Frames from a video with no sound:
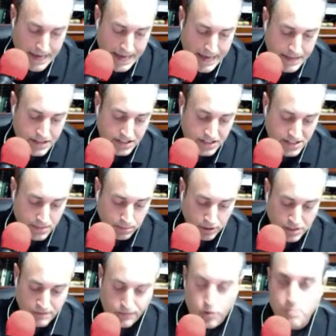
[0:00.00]
The
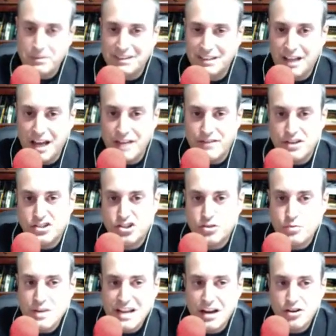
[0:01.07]
simplest form of life has
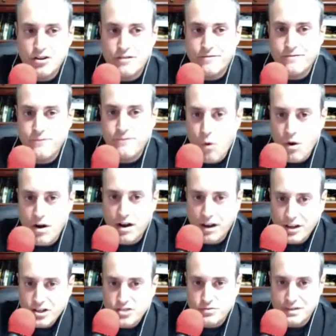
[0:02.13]
300 to
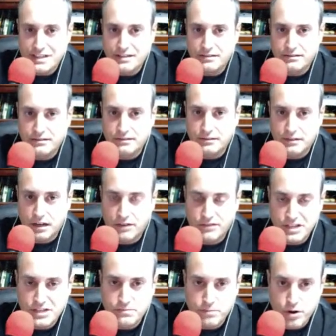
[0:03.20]
400
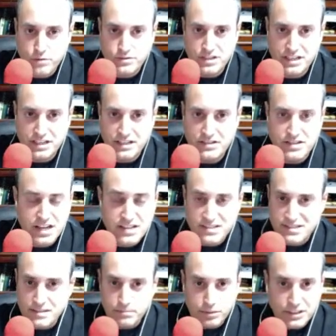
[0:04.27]
of these proteins,
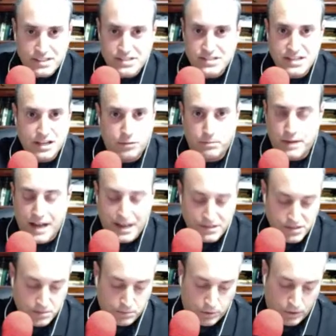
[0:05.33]
simplest cell
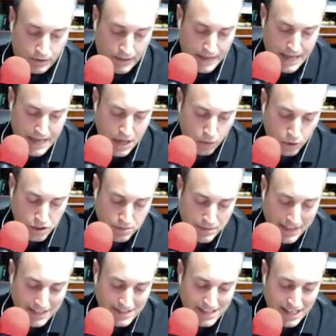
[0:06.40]
possible, which
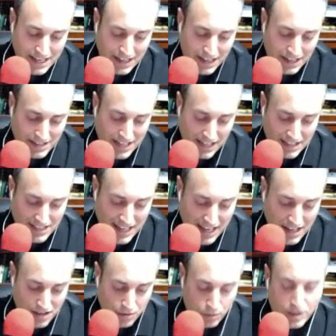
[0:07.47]
means that take
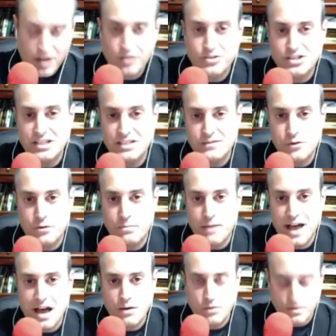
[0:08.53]
10 to the 164th
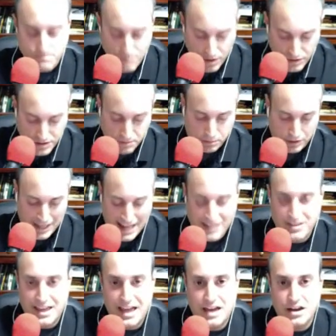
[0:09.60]
power and multiply
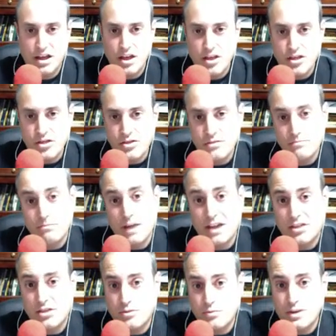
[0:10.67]
that by
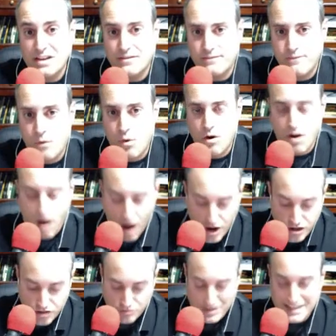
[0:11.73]
3 to
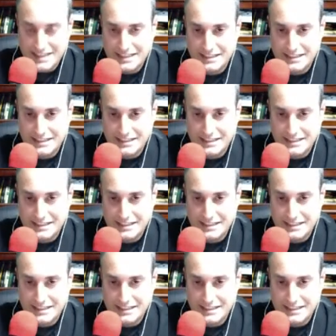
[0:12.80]
400.